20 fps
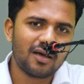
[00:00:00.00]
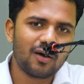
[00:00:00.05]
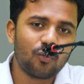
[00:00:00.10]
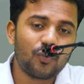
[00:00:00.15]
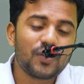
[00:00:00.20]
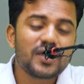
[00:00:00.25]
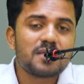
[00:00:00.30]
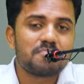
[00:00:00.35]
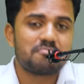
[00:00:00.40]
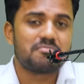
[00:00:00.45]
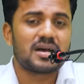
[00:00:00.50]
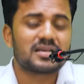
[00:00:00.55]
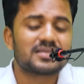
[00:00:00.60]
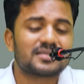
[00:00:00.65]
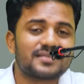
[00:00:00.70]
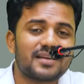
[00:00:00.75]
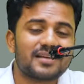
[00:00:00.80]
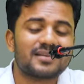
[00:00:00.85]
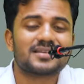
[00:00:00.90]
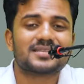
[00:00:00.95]
We
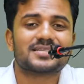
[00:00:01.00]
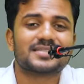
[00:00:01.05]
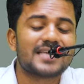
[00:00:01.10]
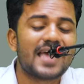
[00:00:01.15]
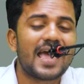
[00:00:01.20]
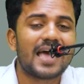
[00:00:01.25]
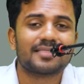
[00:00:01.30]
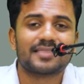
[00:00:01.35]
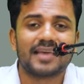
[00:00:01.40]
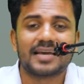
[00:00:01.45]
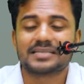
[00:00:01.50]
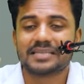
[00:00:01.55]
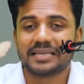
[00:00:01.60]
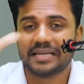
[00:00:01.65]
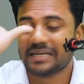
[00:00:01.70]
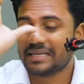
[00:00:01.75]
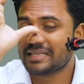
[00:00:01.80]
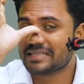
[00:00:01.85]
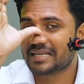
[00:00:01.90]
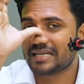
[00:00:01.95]
must understand that,
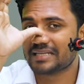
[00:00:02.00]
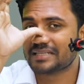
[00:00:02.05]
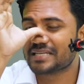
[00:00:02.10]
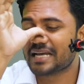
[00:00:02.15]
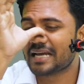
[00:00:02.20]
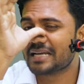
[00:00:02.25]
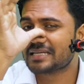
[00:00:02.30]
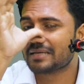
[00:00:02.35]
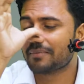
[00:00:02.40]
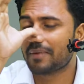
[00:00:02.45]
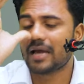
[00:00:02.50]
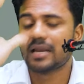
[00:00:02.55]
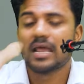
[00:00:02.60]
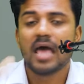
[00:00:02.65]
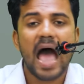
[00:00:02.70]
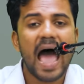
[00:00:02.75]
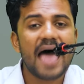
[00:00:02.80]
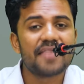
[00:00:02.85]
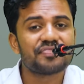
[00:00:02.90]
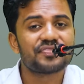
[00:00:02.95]
ladies and gentlemen.
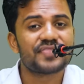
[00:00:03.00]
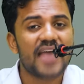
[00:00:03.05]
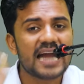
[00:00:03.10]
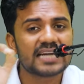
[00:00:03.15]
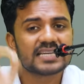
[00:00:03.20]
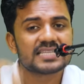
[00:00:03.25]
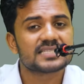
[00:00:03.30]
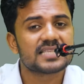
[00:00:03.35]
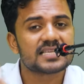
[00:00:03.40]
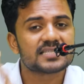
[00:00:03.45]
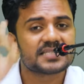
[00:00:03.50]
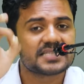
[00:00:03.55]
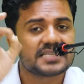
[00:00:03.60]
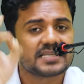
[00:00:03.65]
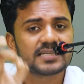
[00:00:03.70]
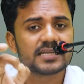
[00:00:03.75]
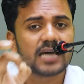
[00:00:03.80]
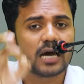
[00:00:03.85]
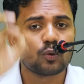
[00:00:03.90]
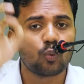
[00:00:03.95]
And that is the
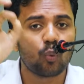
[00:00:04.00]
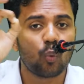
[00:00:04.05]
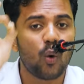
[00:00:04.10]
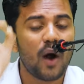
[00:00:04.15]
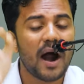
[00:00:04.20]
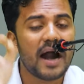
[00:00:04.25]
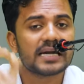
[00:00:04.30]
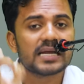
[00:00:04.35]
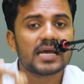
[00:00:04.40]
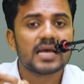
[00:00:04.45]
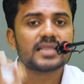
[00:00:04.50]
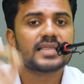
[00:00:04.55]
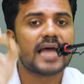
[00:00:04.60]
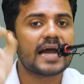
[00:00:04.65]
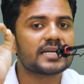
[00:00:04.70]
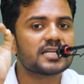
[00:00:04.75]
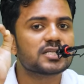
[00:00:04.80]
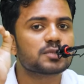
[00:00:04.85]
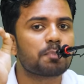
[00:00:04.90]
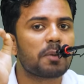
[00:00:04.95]
single word.
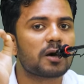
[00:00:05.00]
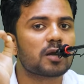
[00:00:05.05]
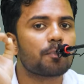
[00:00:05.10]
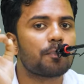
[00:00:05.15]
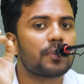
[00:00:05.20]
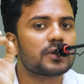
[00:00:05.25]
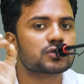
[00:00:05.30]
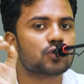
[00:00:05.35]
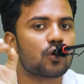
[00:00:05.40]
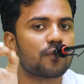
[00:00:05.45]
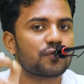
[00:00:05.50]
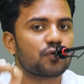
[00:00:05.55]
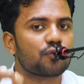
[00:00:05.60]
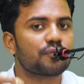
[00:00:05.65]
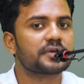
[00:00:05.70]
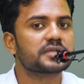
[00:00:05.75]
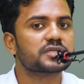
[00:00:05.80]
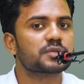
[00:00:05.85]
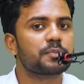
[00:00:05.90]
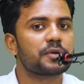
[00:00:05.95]
That is purpose of
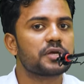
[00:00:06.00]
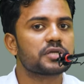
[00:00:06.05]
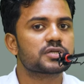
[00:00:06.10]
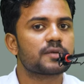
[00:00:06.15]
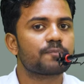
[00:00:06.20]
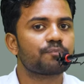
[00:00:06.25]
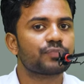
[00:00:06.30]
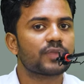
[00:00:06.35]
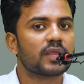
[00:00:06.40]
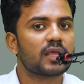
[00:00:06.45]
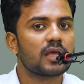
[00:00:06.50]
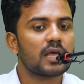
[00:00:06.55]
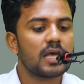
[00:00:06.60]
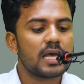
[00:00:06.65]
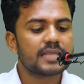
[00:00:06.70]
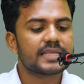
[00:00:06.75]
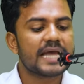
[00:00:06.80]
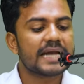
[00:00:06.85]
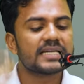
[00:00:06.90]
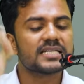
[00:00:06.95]
your speech.
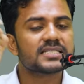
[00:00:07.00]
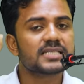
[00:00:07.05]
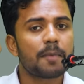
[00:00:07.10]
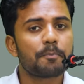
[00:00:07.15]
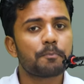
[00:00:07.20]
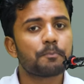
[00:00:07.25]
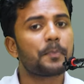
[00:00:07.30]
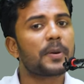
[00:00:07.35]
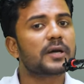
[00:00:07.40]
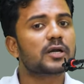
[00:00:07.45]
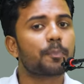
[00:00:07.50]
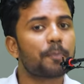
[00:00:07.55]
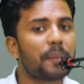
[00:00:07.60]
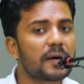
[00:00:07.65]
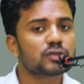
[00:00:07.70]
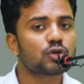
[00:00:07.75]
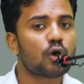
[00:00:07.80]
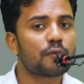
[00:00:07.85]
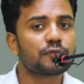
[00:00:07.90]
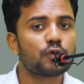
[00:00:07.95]
That is the
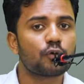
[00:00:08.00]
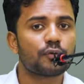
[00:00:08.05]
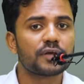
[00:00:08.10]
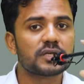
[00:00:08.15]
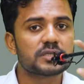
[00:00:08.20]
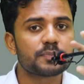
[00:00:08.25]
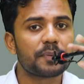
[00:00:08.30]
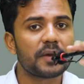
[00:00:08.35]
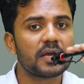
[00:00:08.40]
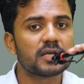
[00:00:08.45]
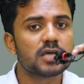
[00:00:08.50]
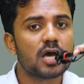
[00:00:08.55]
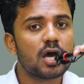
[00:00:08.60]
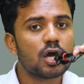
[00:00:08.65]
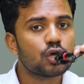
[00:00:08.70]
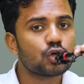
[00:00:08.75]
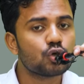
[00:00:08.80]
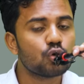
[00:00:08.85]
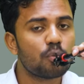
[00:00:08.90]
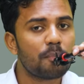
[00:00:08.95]
purpose of your speech.
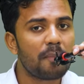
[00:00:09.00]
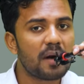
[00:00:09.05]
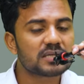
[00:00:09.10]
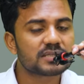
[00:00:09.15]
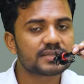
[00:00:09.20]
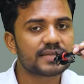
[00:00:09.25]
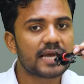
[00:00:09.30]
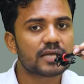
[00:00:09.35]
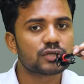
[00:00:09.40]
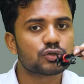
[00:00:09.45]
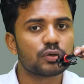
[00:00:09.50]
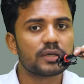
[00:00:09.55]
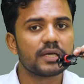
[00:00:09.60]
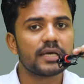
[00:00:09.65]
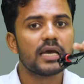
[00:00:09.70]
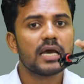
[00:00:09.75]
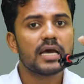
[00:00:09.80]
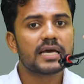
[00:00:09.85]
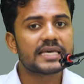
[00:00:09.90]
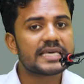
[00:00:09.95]
You must
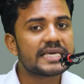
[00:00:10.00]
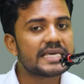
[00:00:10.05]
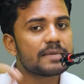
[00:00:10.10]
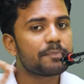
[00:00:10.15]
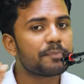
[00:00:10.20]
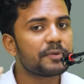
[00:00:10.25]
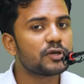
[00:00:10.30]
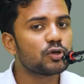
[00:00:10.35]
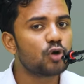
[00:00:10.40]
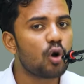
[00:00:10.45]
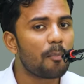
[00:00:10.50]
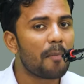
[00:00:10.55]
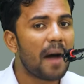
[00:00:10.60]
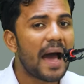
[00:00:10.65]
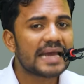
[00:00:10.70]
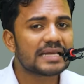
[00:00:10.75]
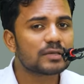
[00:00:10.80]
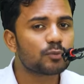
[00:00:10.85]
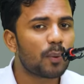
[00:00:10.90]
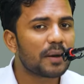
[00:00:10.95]
actually keep in your
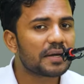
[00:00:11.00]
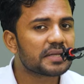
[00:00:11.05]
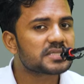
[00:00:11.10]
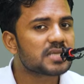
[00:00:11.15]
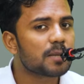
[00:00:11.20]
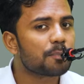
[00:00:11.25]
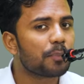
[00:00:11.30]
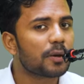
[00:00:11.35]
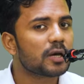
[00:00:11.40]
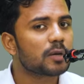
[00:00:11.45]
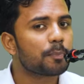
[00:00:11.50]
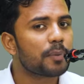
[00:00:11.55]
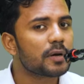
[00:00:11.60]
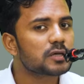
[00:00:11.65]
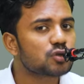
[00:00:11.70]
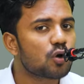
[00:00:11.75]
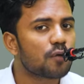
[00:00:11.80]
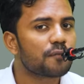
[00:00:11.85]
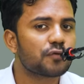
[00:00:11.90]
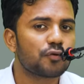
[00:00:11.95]
mind what is the
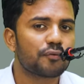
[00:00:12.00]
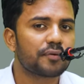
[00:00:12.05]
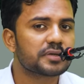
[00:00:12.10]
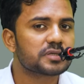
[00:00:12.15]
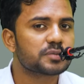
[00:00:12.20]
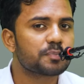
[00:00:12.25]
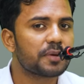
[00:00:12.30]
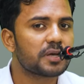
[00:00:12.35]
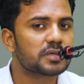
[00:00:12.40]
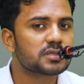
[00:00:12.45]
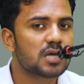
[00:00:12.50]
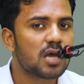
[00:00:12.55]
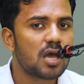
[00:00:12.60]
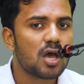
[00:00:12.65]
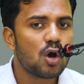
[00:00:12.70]
purpose of your speech.